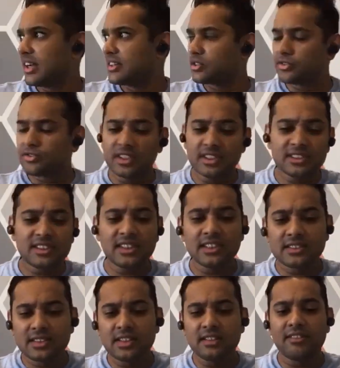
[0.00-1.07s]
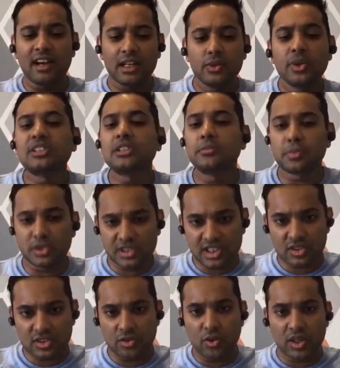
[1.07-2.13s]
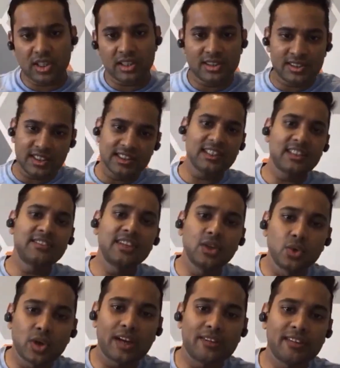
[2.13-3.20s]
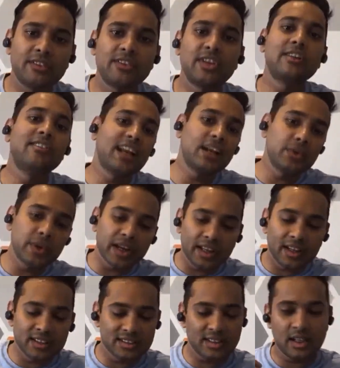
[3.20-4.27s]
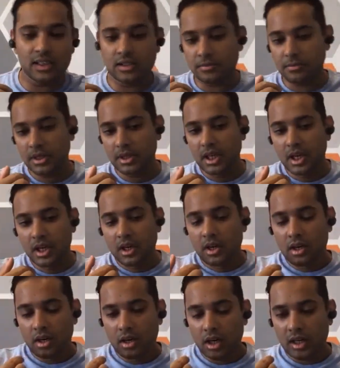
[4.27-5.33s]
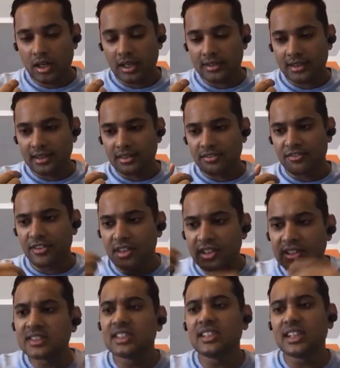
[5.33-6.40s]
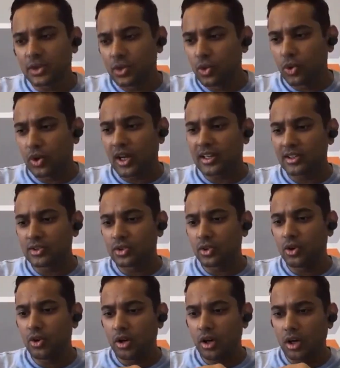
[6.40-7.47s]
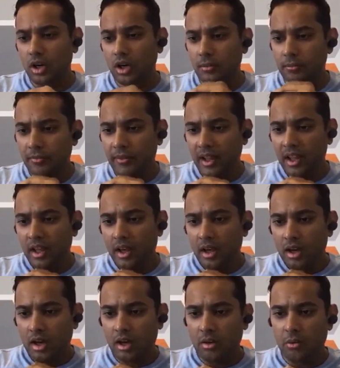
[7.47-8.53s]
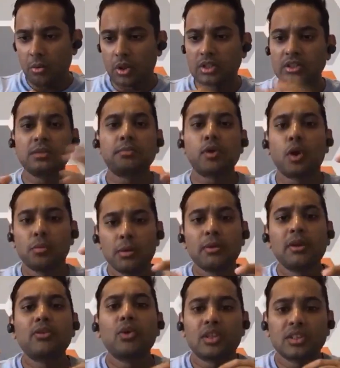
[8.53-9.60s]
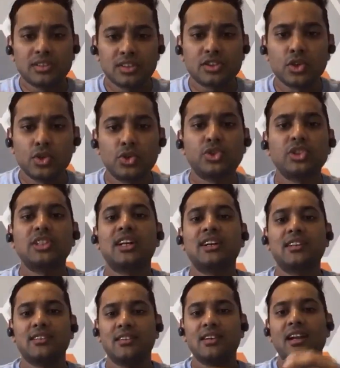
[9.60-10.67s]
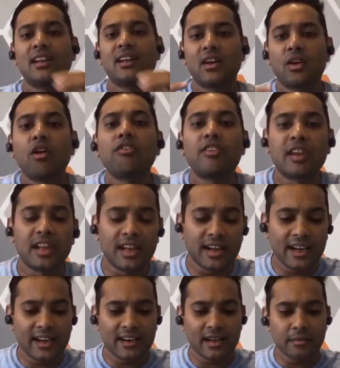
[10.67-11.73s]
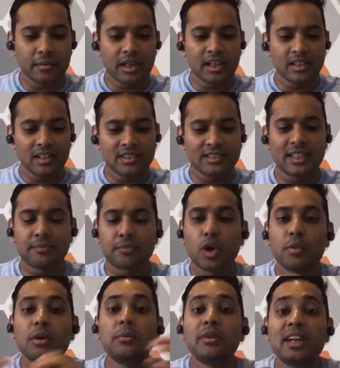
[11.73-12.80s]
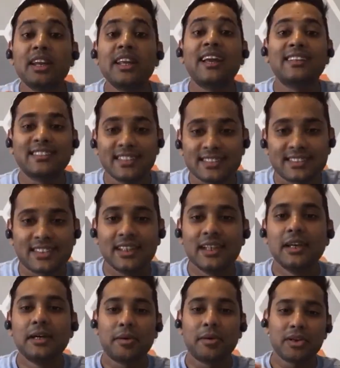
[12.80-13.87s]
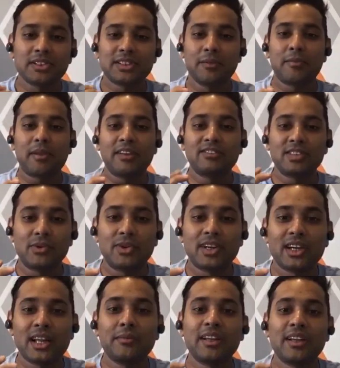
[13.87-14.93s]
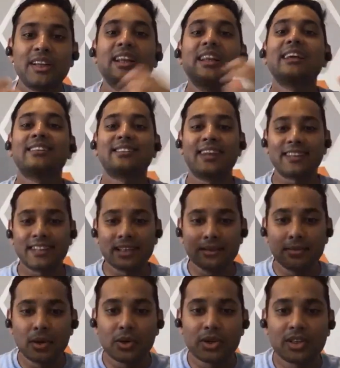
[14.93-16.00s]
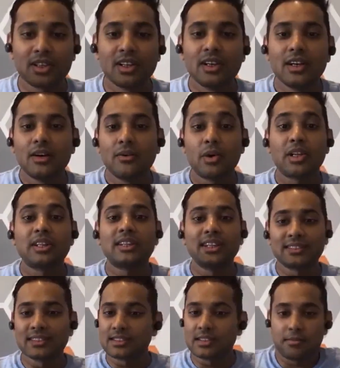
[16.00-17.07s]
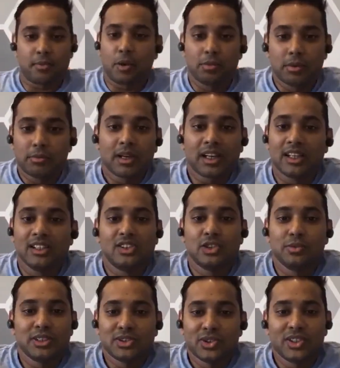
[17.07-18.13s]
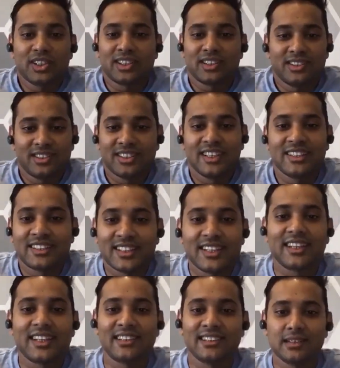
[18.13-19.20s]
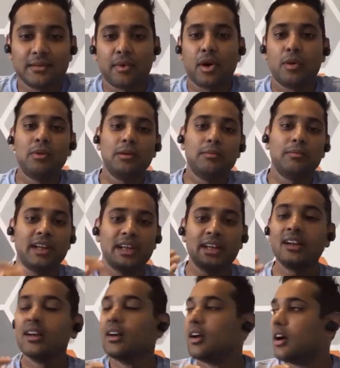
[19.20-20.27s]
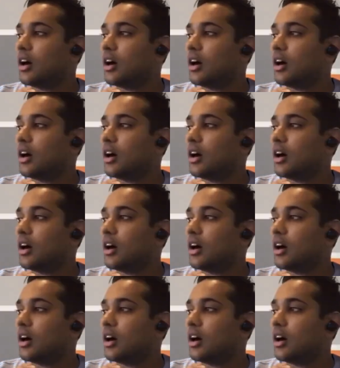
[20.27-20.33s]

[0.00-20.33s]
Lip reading: right? So first thing is the evaluation process on what are the things that we look at when we're evaluating a startup. And I think the first thing that you look at is, what is the problem and what is the solution that they're offering, right? I mean, does that problem really exist? Because sometimes founder can be really excited about what he thinks is a problem, but consumers don't really think it is a problem, right?